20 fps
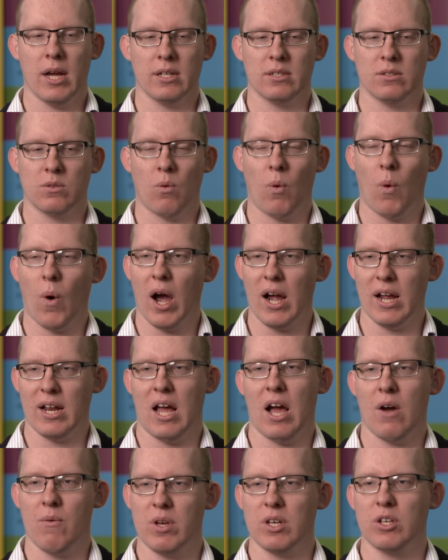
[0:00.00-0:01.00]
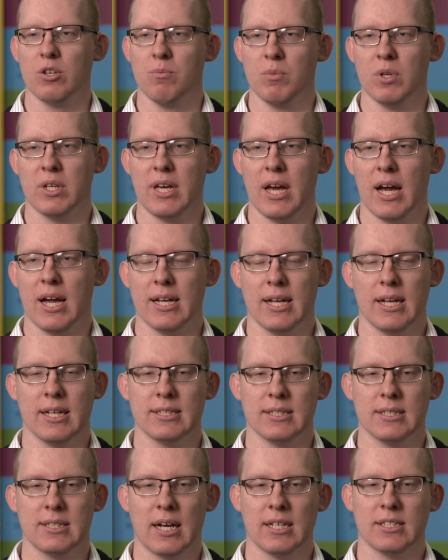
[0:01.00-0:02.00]
It's the way how we communicate.
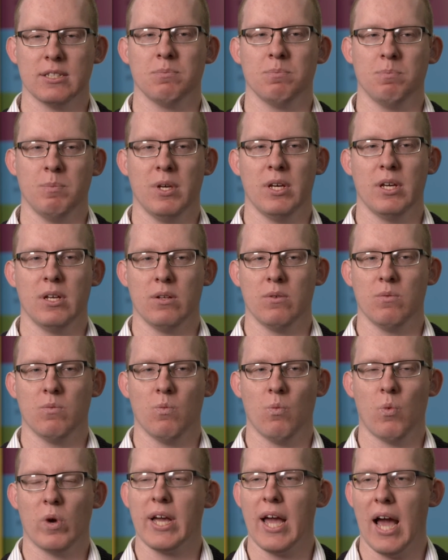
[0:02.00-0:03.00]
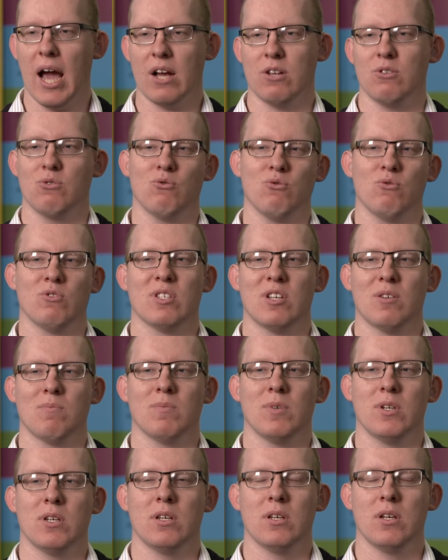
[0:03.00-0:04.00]
It doesn't mean we can't do
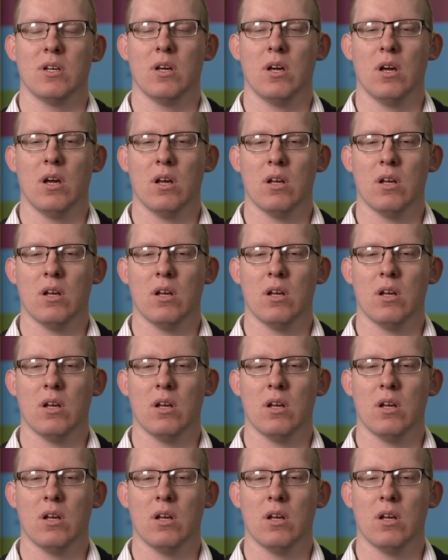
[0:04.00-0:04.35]
something.